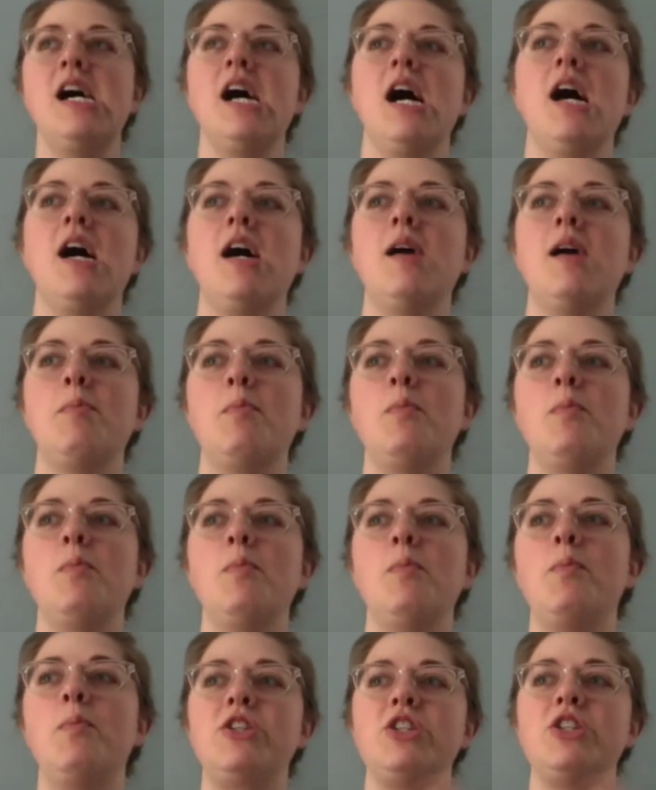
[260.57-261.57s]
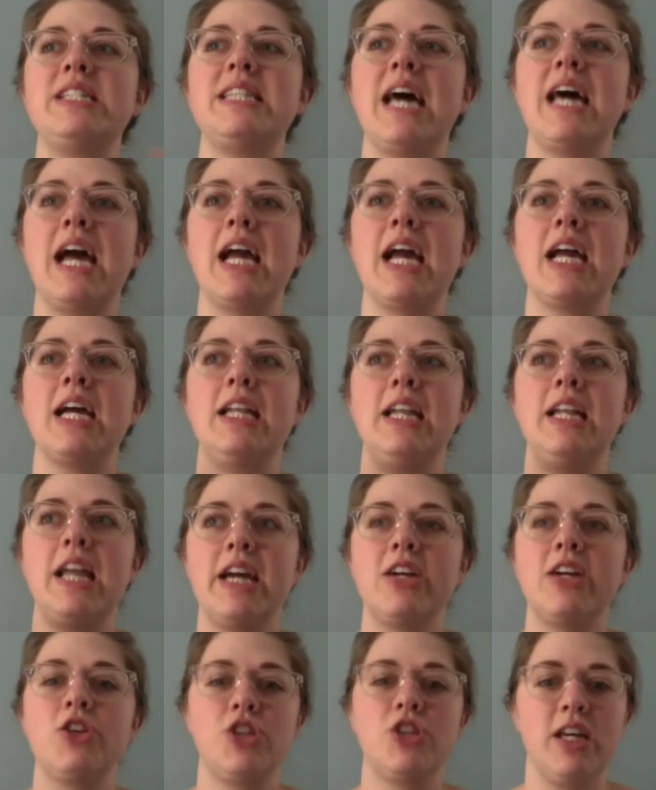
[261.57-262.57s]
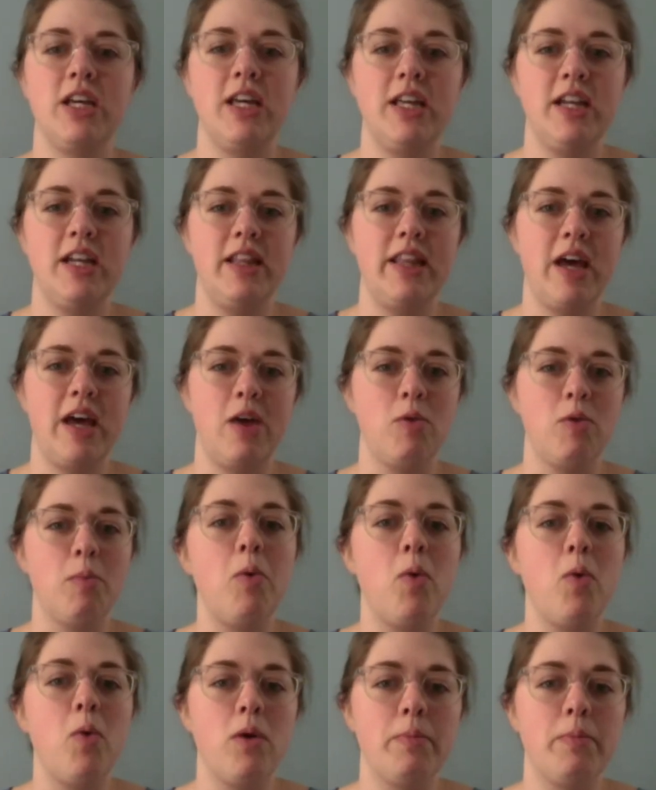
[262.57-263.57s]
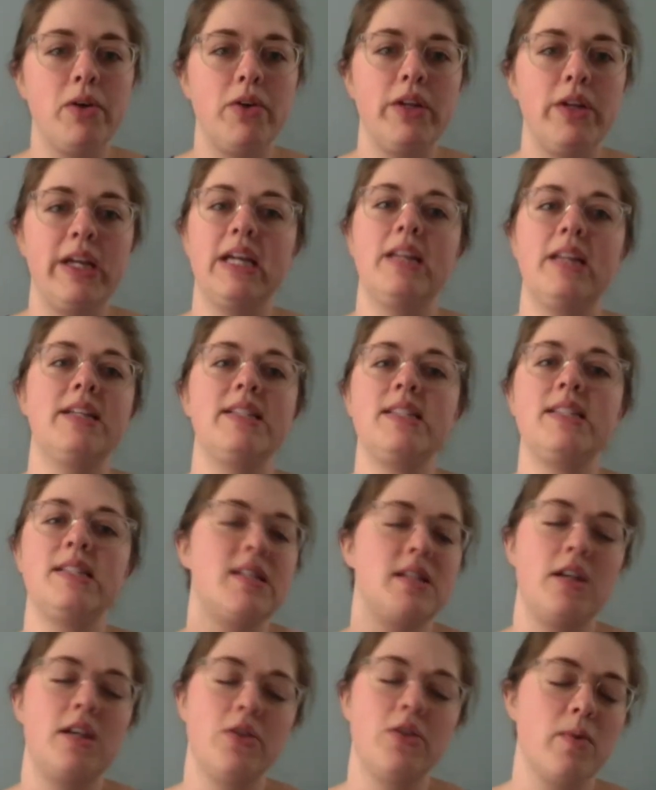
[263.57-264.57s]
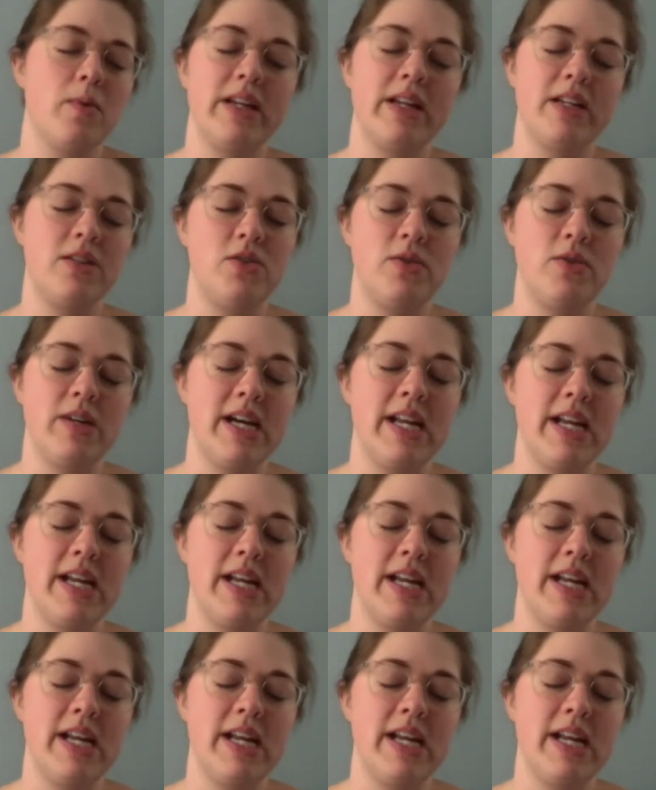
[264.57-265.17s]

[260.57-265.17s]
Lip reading: But just that connection and that rapport building, and this is another way to do it.